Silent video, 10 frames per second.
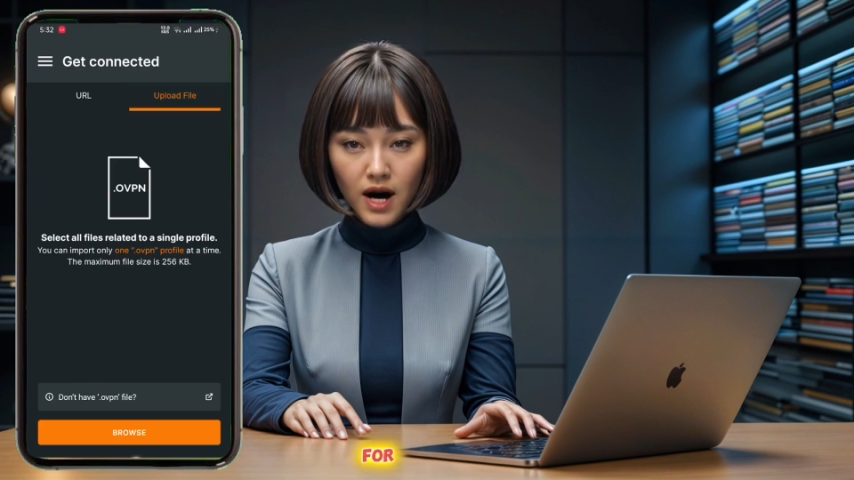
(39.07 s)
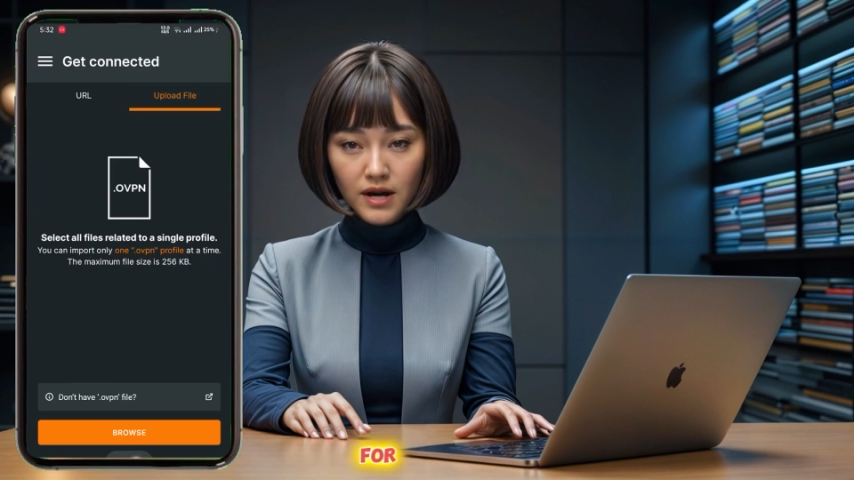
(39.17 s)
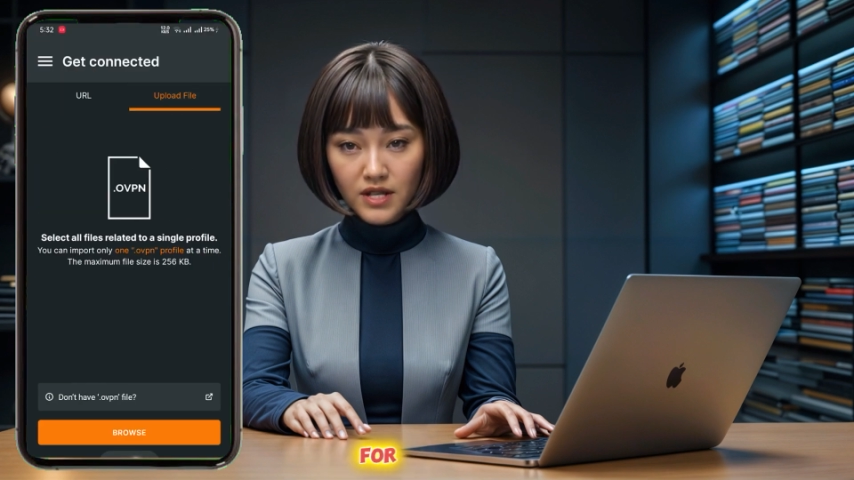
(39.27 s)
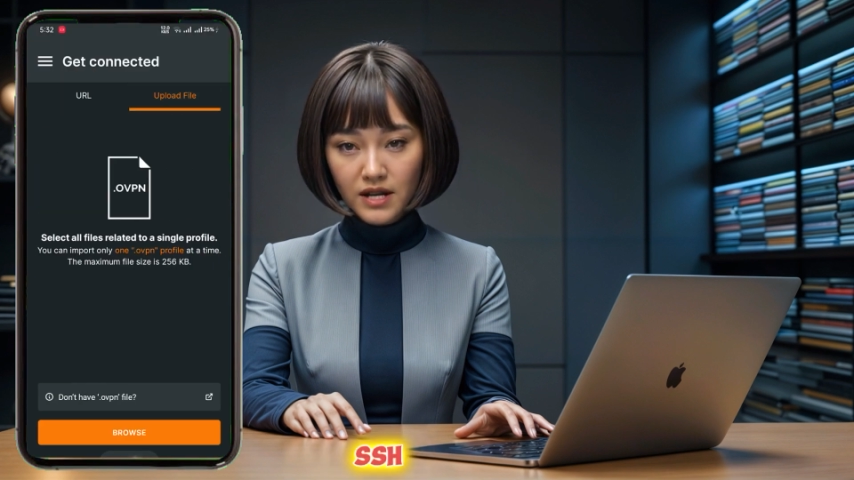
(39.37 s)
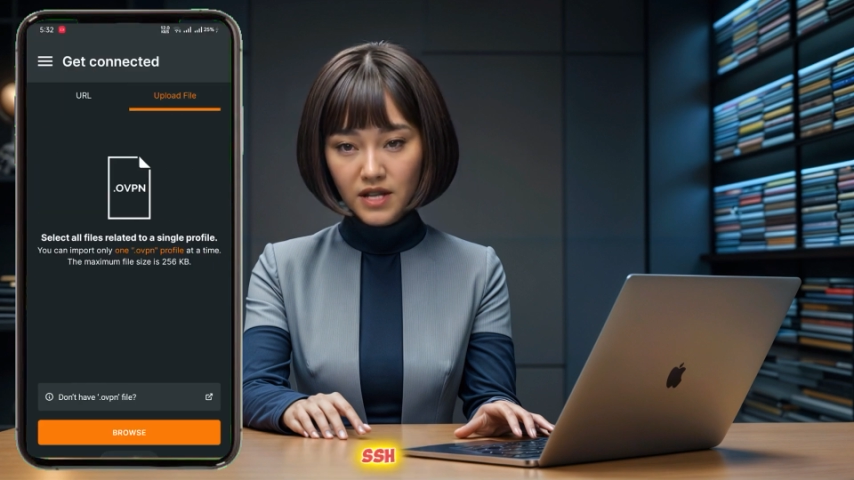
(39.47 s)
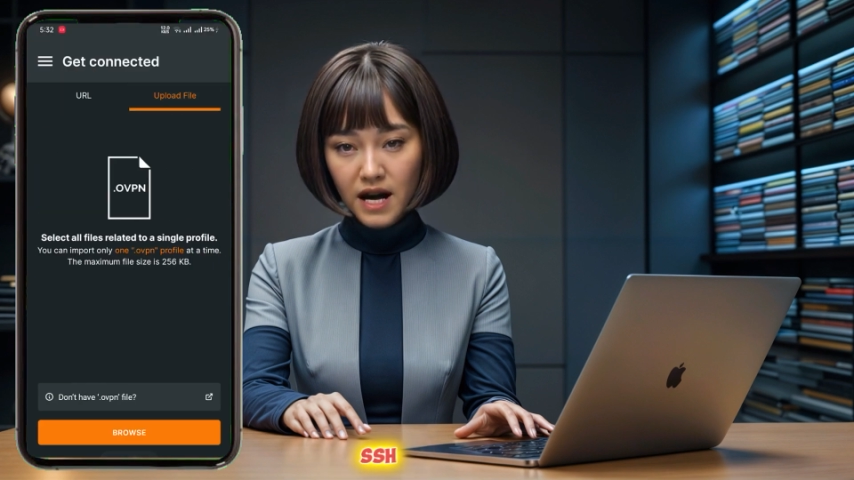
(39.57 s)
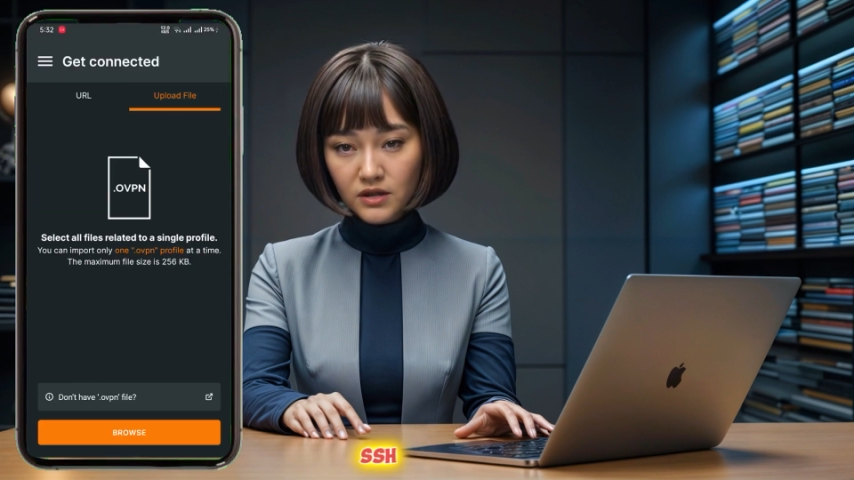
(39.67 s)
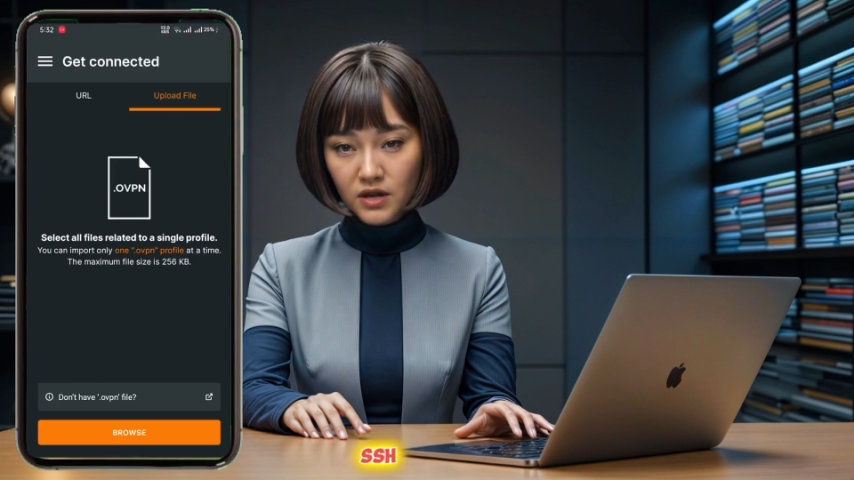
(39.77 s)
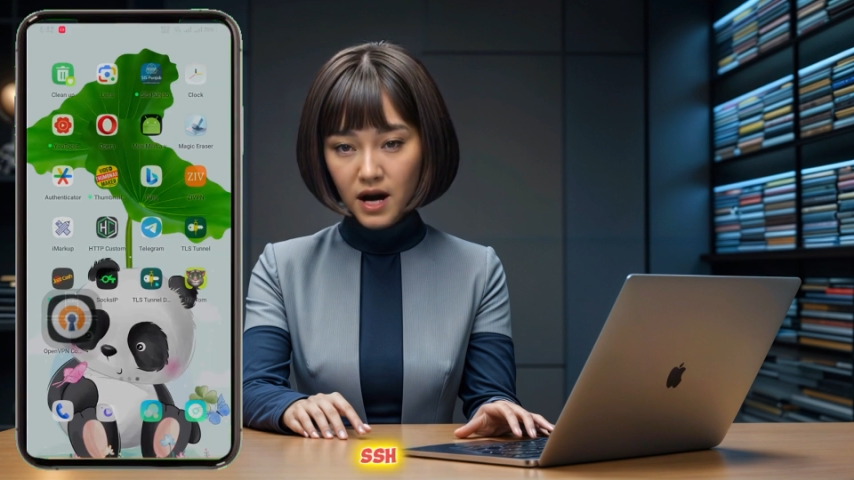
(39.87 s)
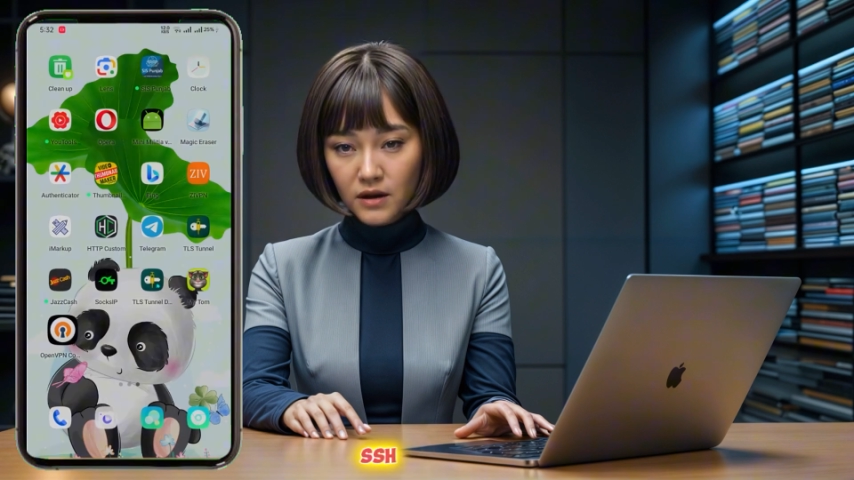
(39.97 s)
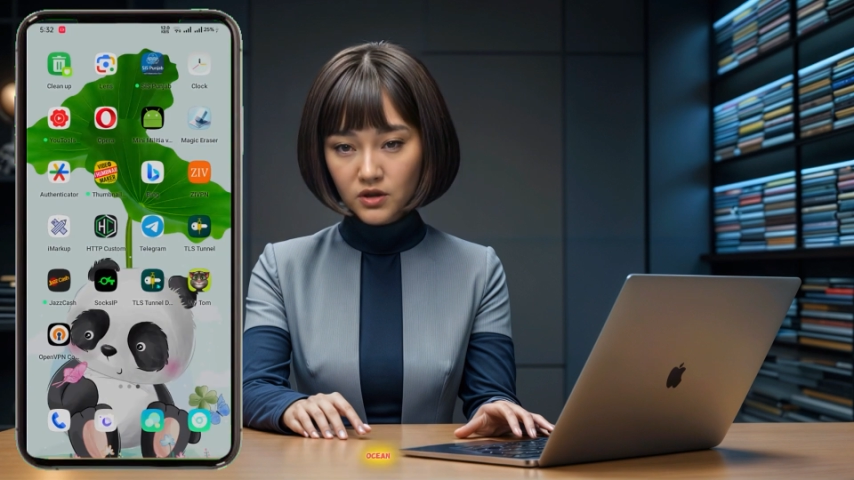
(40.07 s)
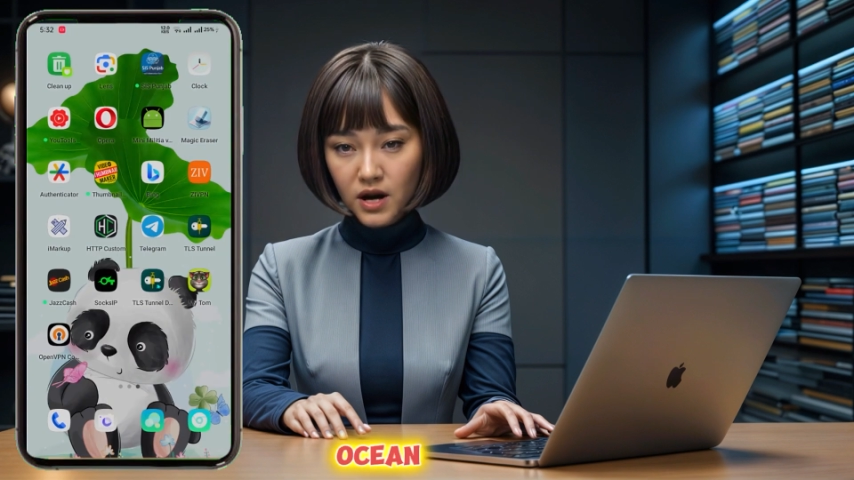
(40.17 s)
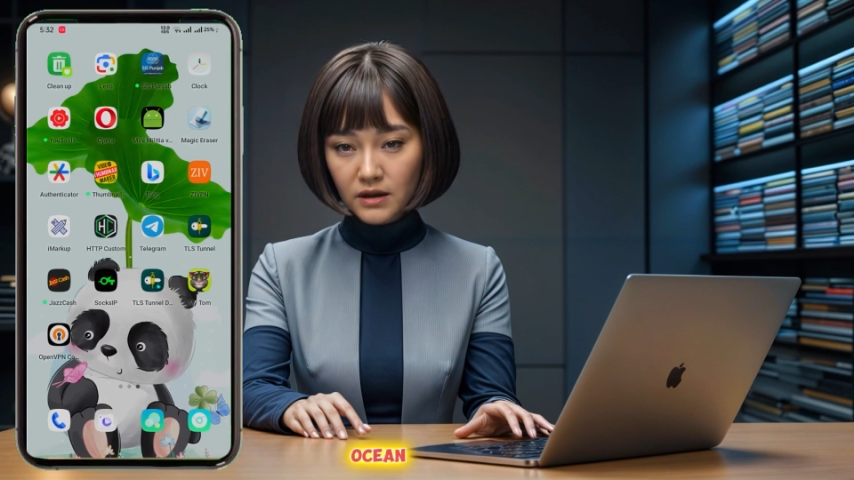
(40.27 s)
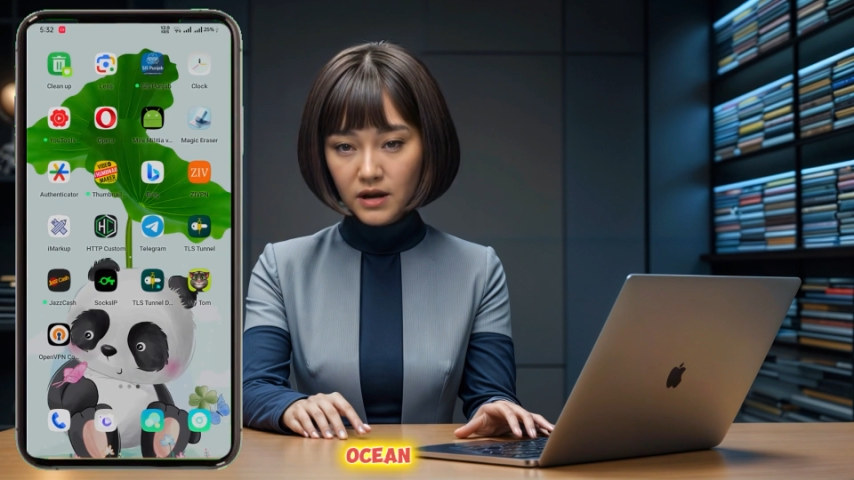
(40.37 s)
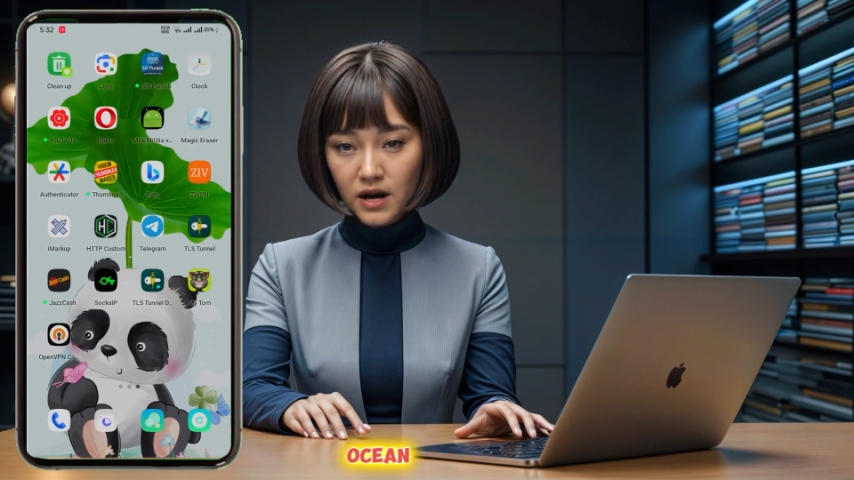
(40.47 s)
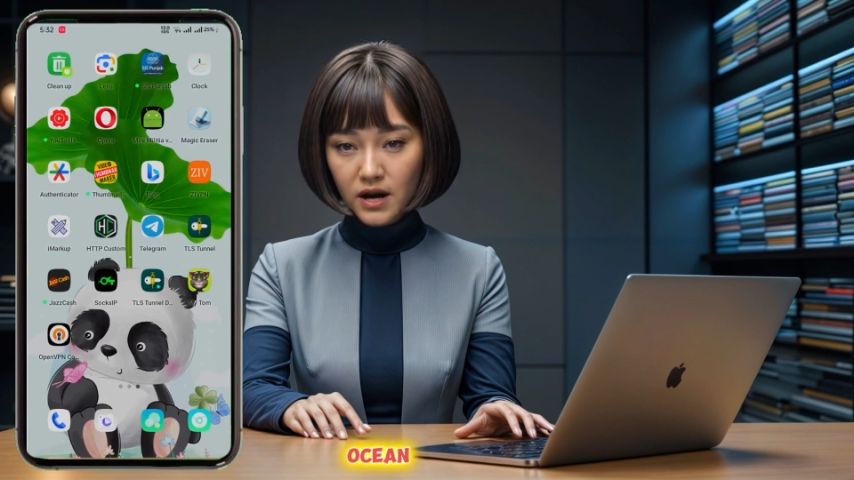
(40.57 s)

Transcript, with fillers: SSH Ocean.